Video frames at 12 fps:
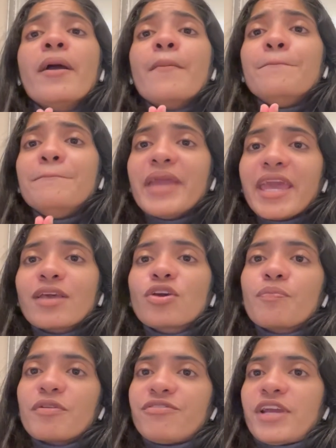make
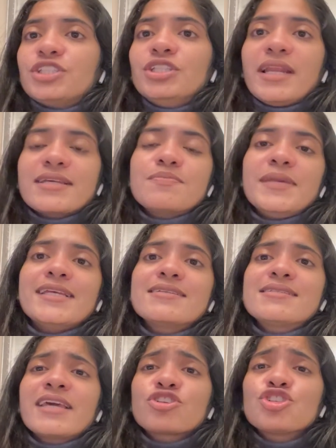your professional
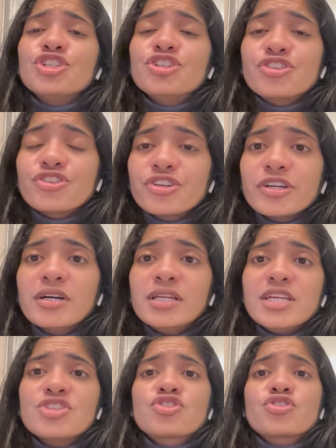experience section
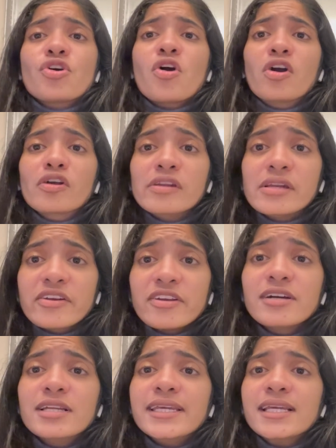really strong,
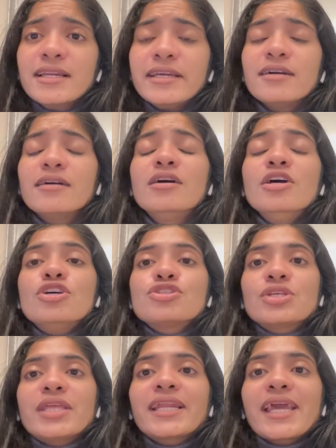really clear,
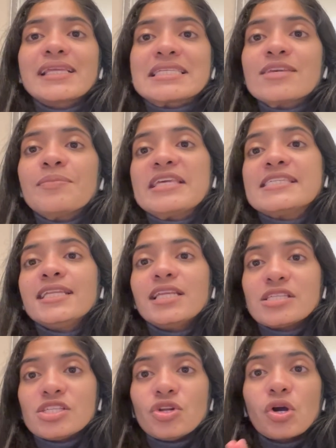so that HCPC
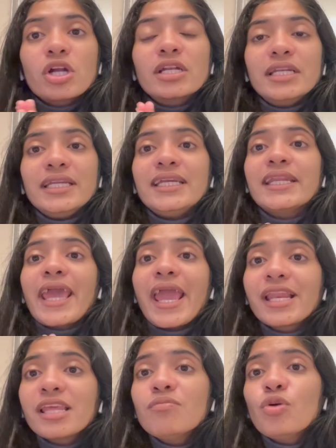does not need
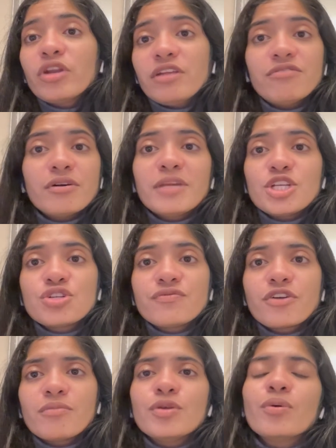any more information
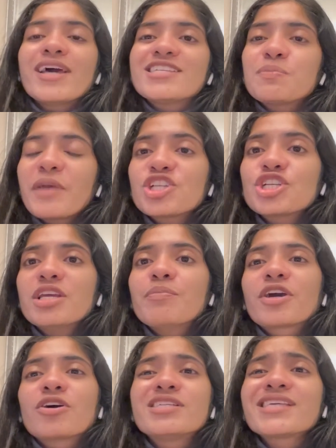from you, especially
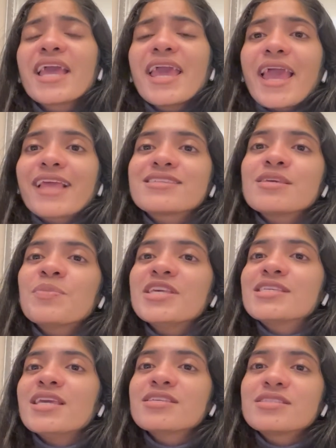because
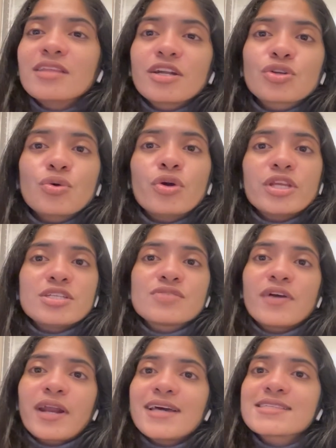HCPC is notorious
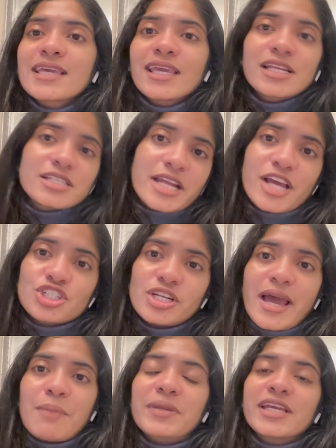for asking
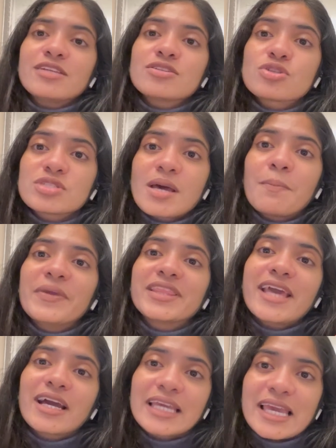international applicants to submit
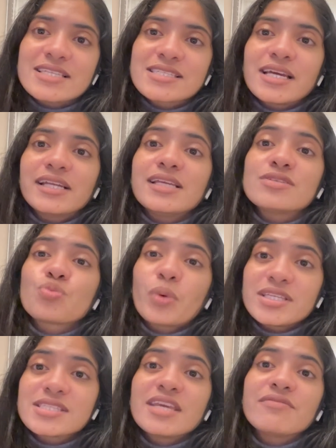their case studies
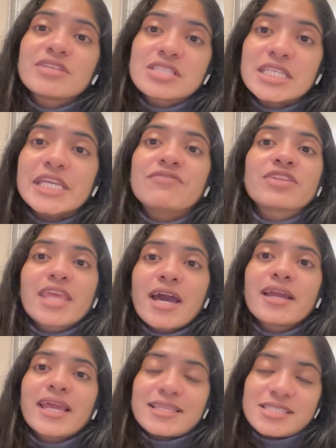once they've received
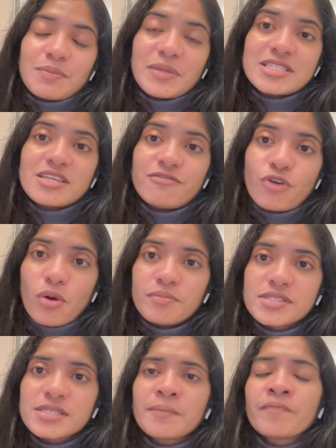their HCPC forms.